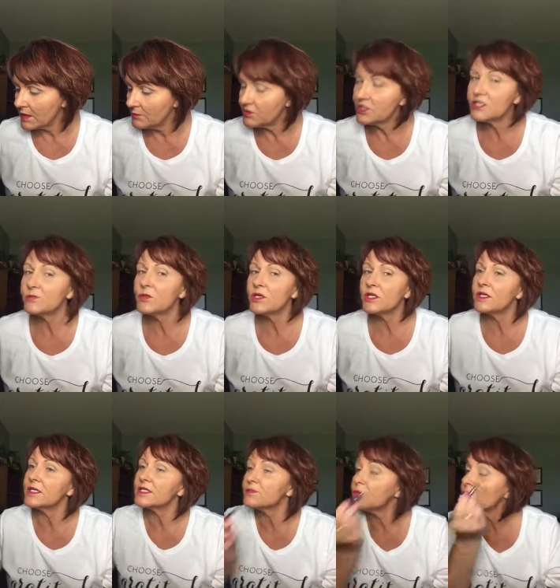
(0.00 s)
I'm just
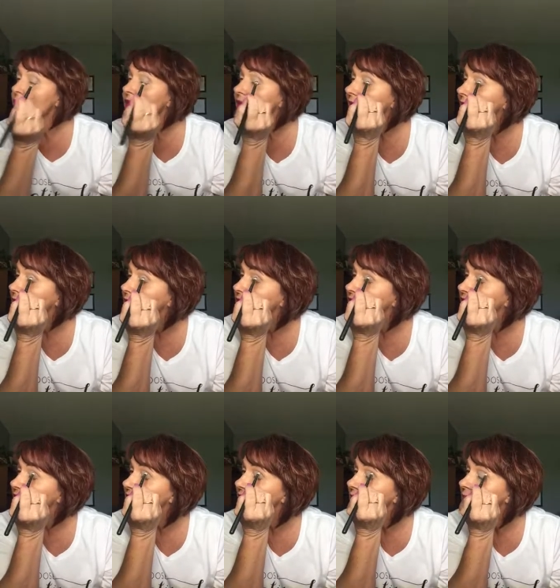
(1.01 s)
putting this more in the outer
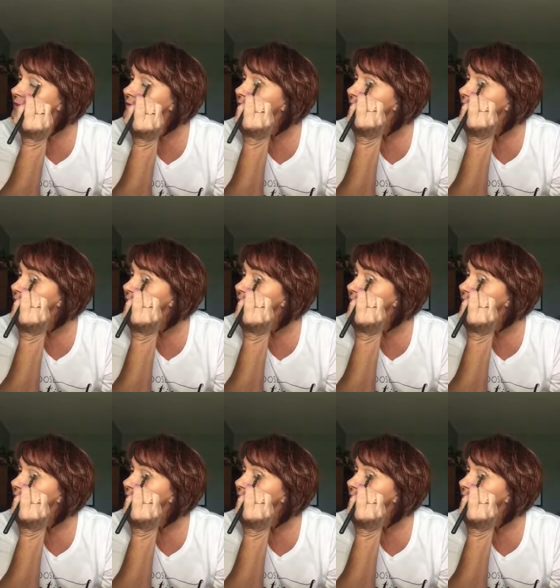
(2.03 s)
V.